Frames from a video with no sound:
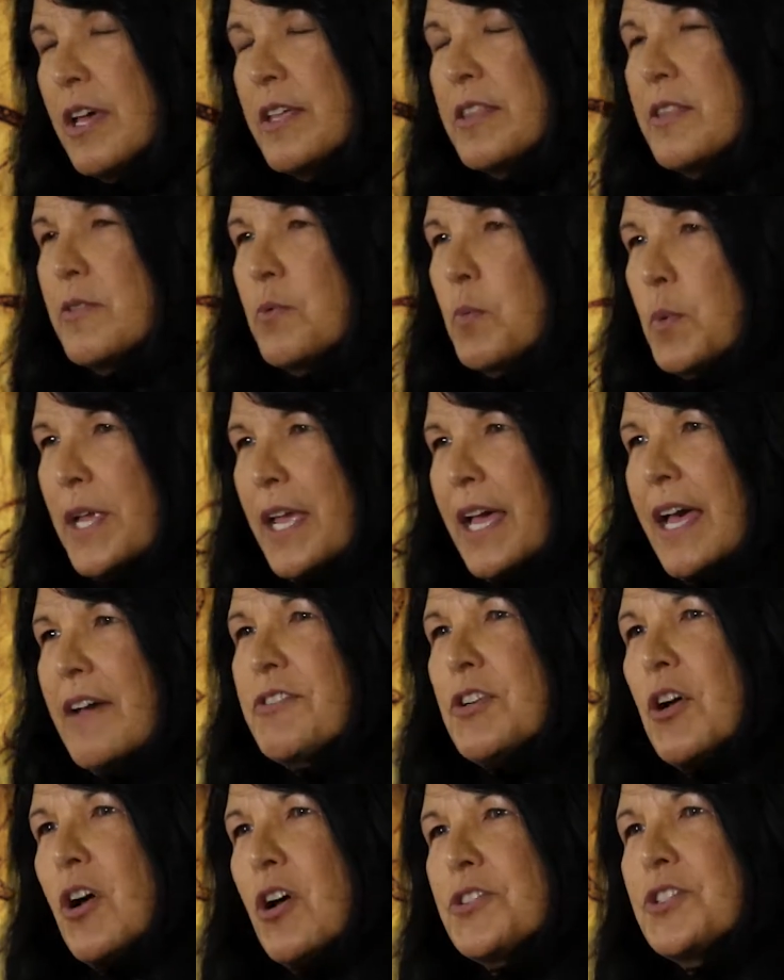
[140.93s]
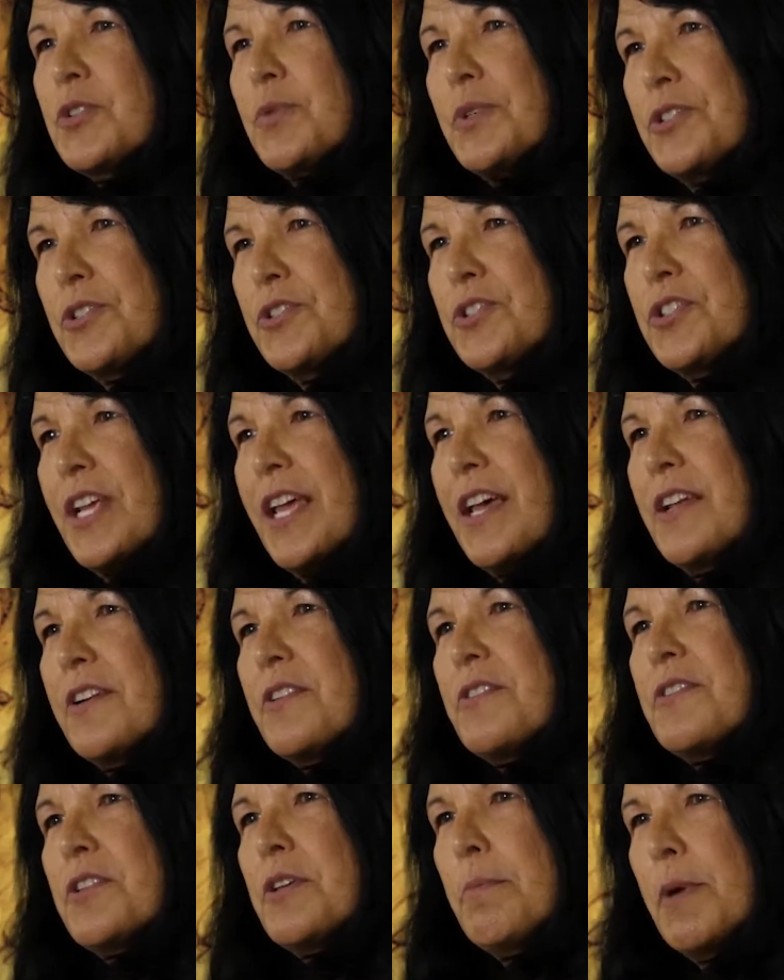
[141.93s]
we have to also understand
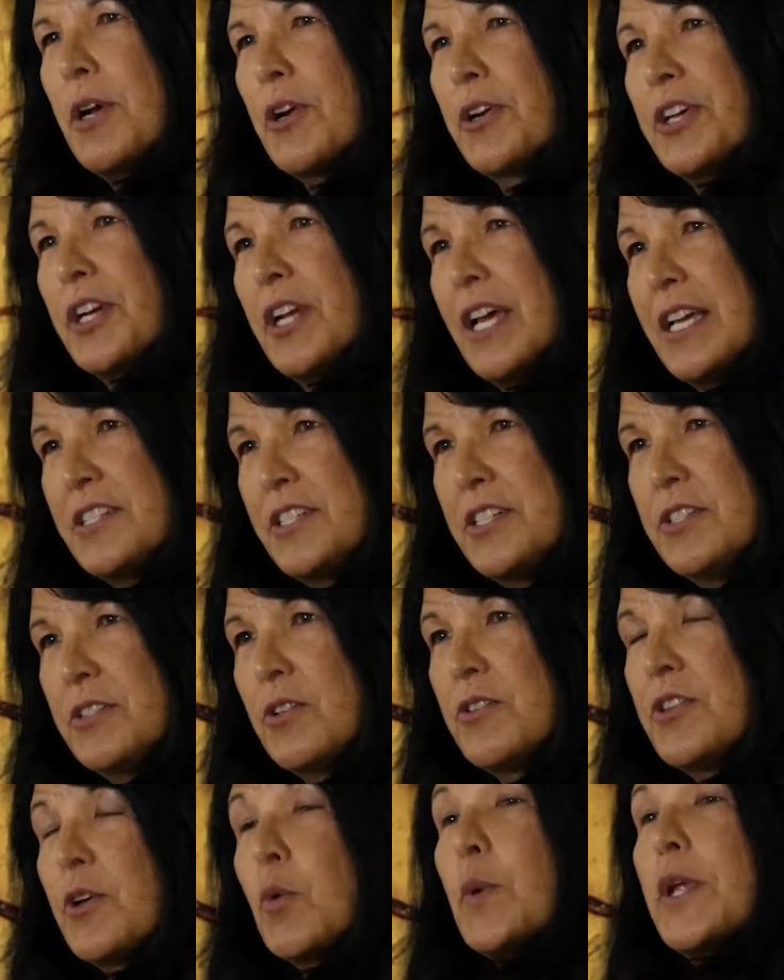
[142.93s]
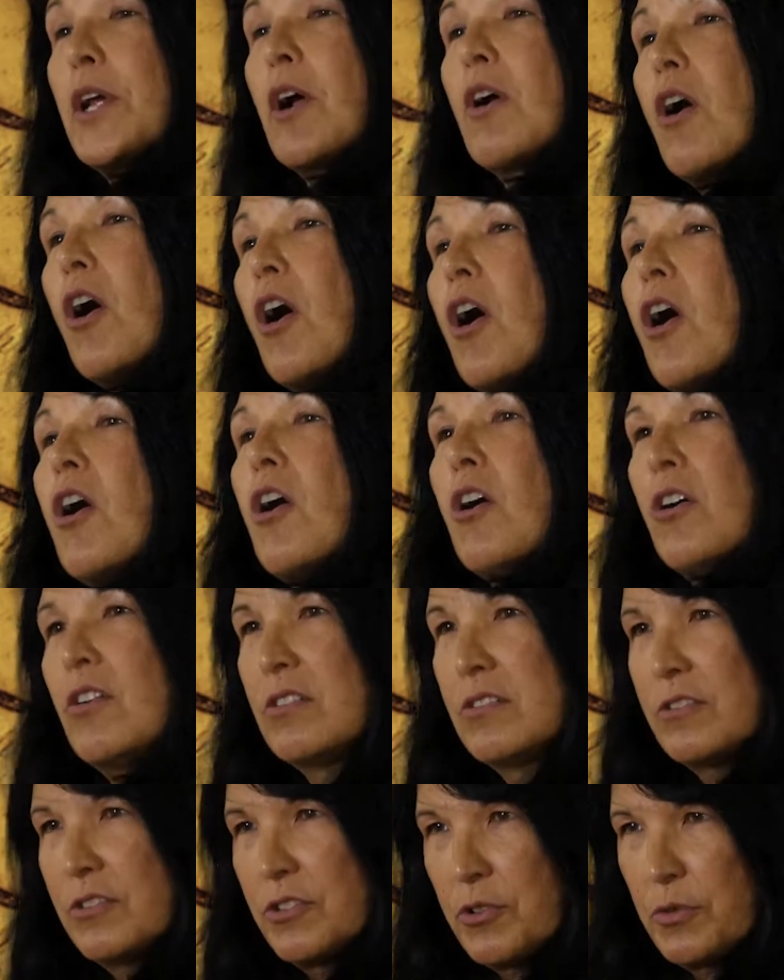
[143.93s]
the American ideal that we are all
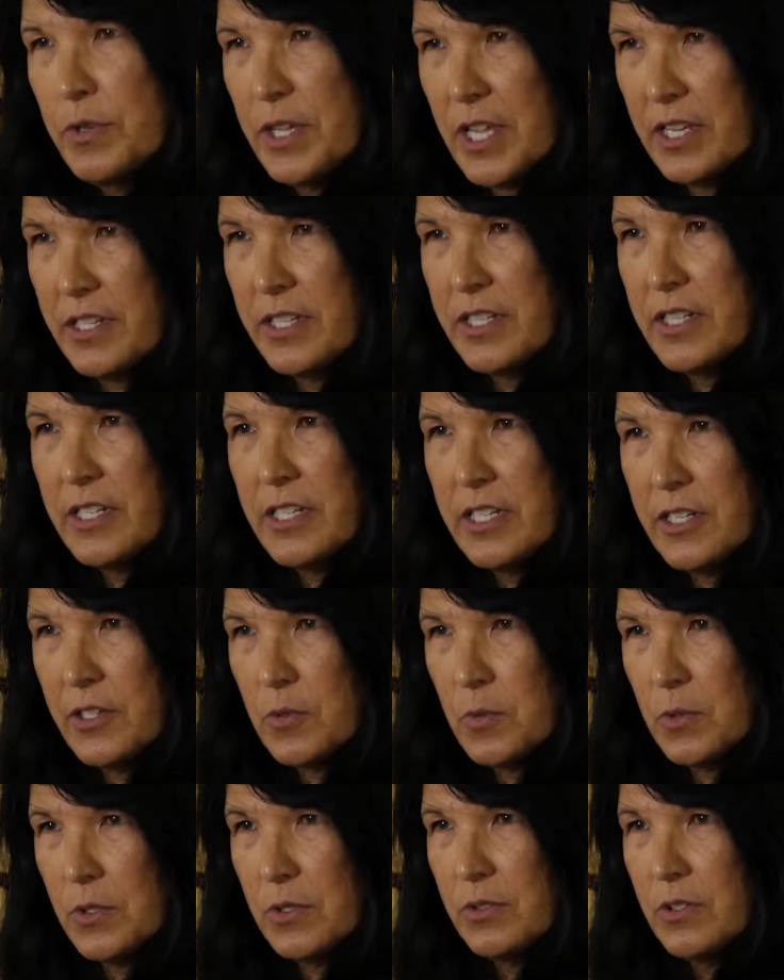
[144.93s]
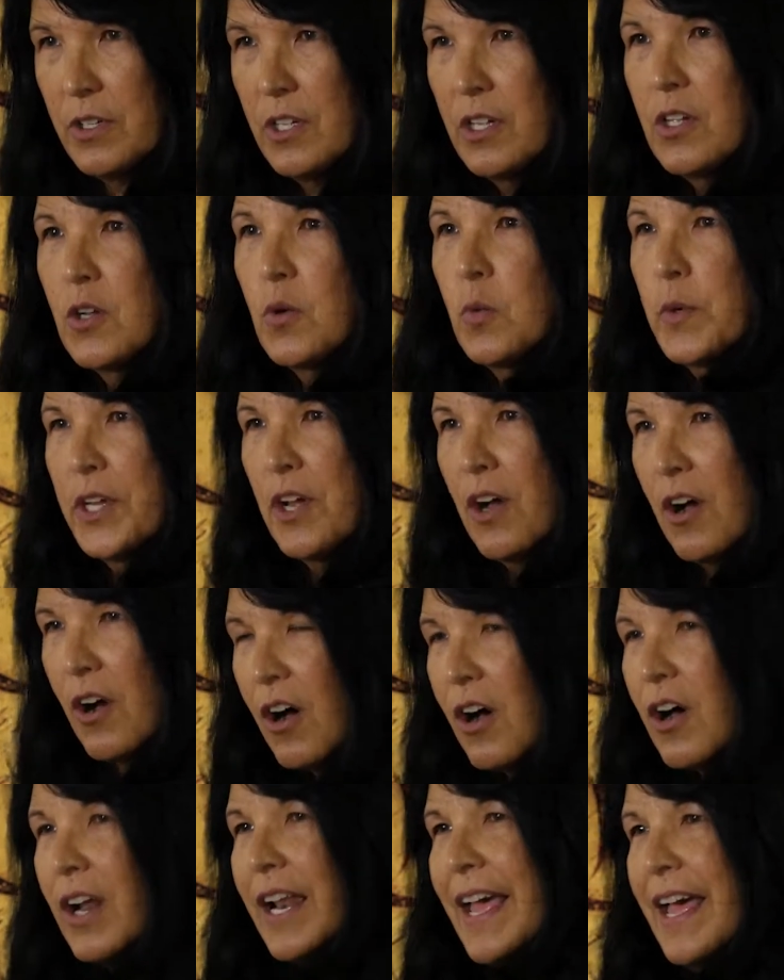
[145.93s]
created equal. We
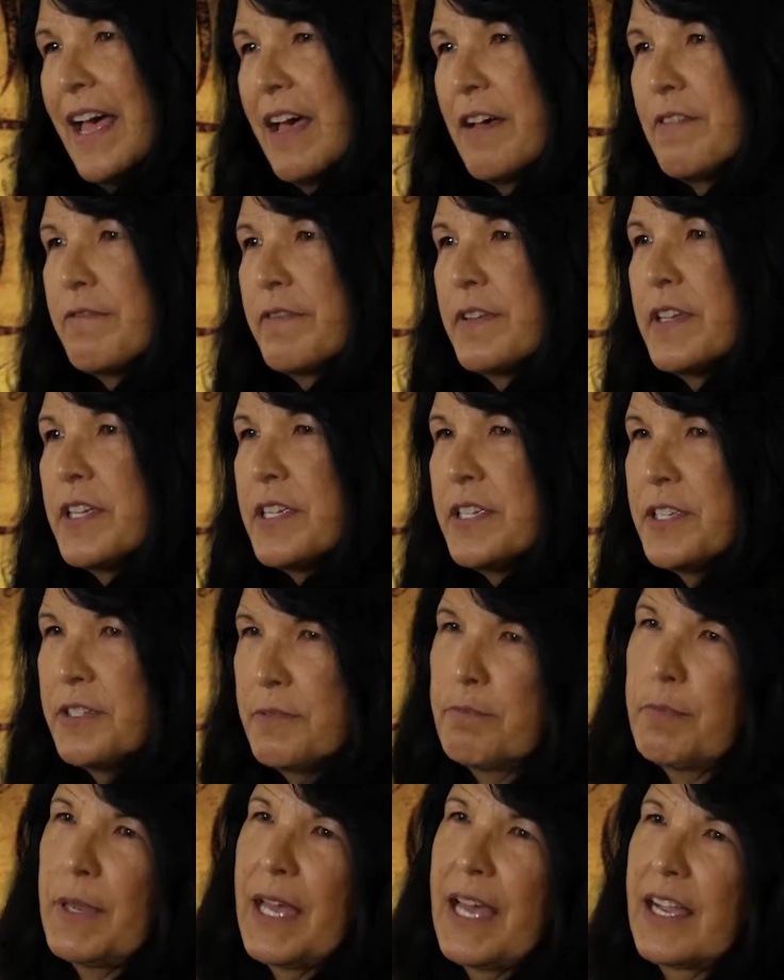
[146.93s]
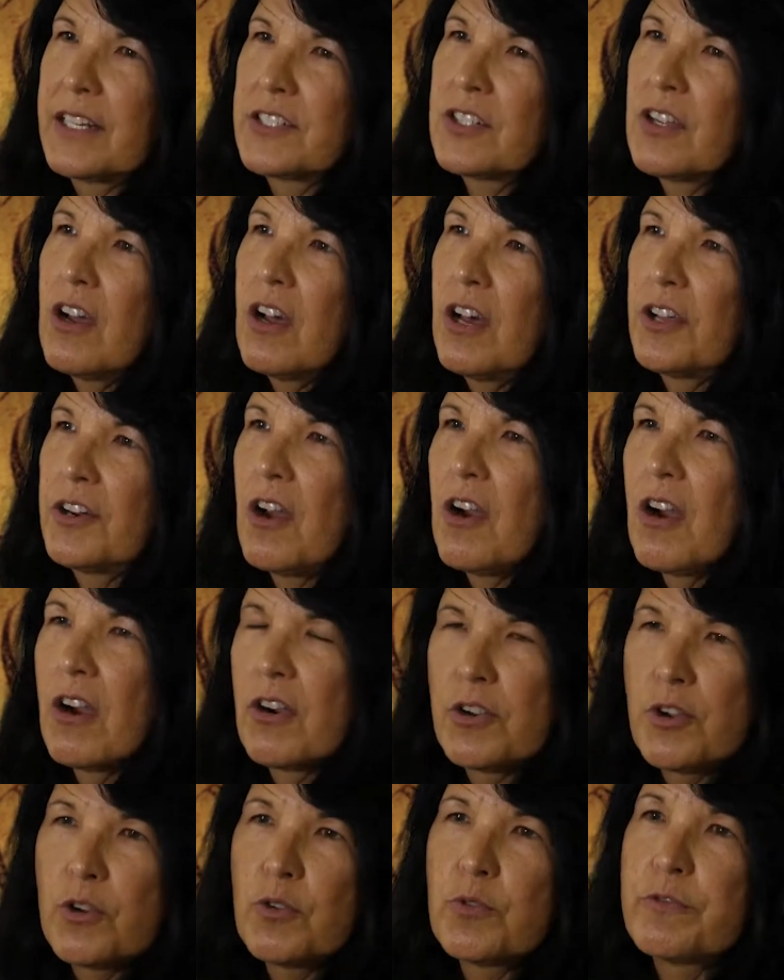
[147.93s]
all have impact on
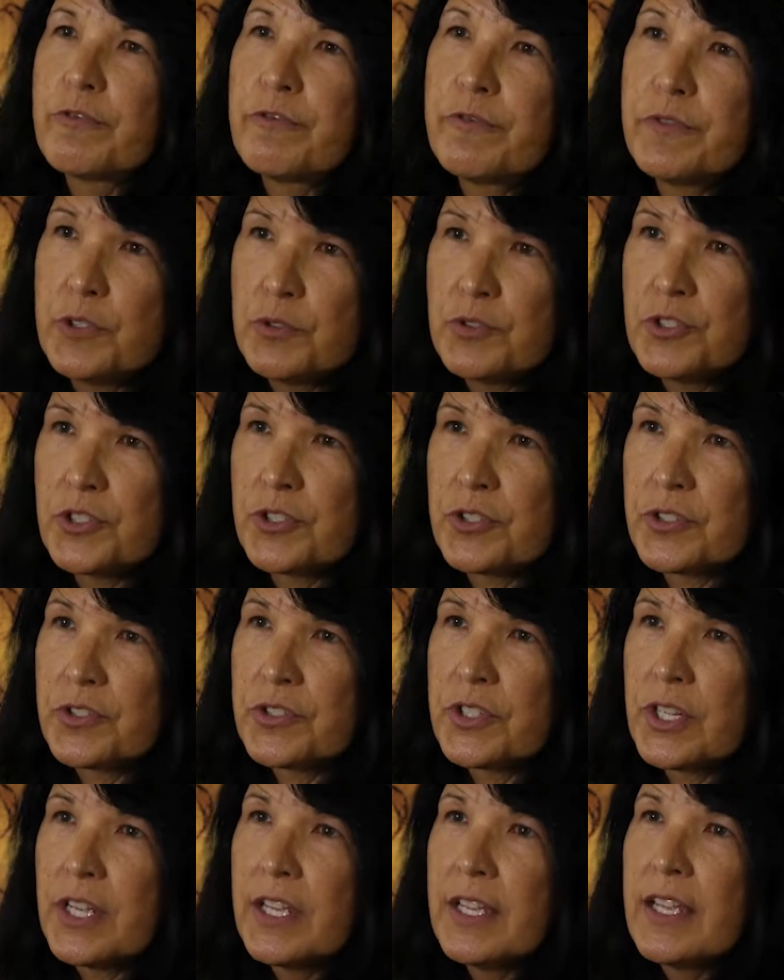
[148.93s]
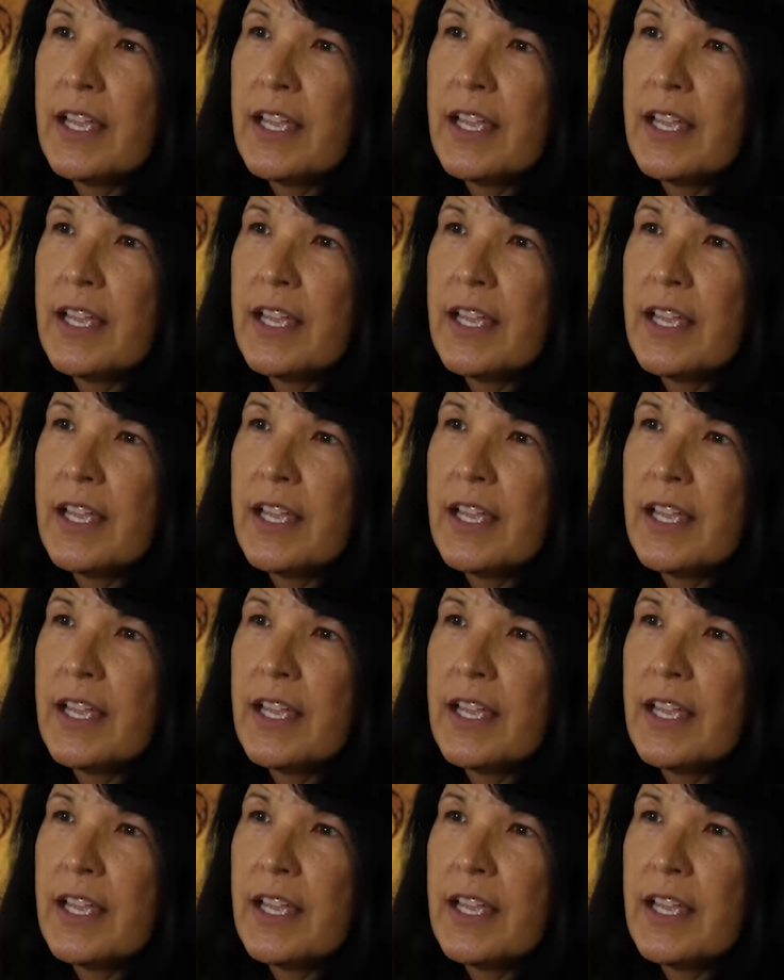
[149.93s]
our own futures.